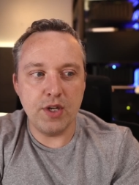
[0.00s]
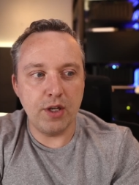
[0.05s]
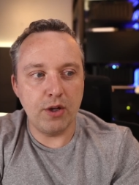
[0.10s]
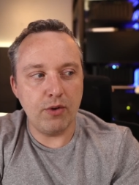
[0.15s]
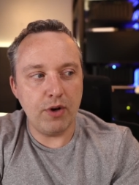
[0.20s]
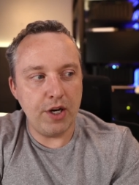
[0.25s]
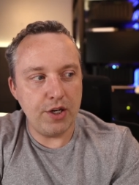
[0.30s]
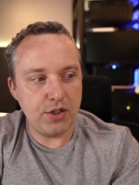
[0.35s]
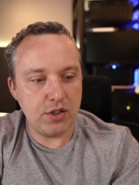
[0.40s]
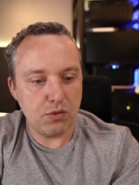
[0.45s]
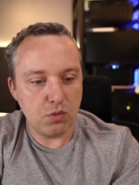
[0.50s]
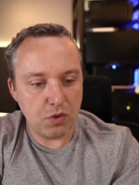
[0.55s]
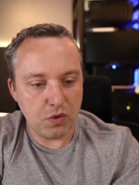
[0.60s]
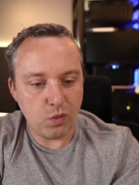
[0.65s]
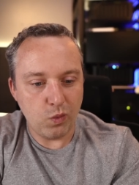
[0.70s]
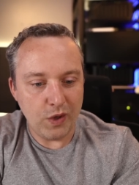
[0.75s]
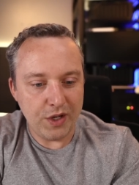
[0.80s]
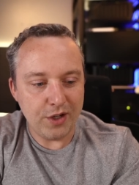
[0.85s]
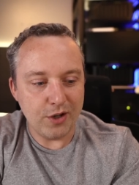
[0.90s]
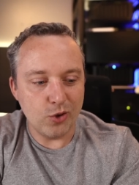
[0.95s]
integration
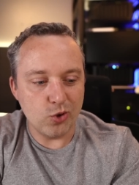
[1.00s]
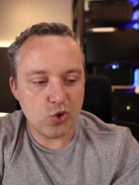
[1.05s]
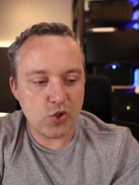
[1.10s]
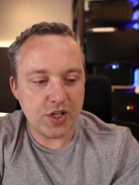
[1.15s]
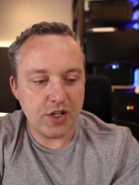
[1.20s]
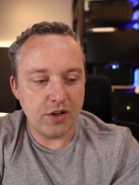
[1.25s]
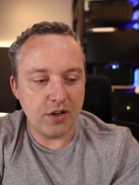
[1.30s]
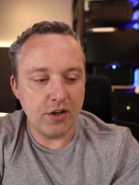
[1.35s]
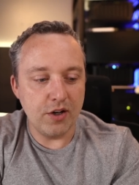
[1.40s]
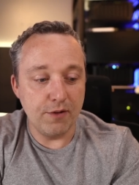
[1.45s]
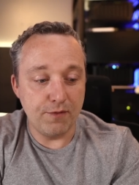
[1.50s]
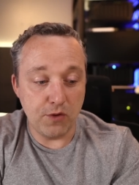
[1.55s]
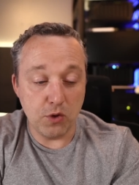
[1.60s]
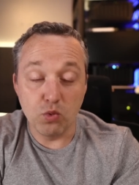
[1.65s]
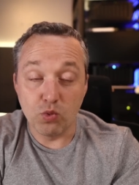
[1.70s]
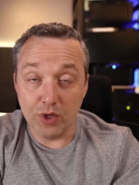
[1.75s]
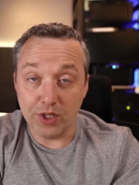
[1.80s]
with Windows here. If you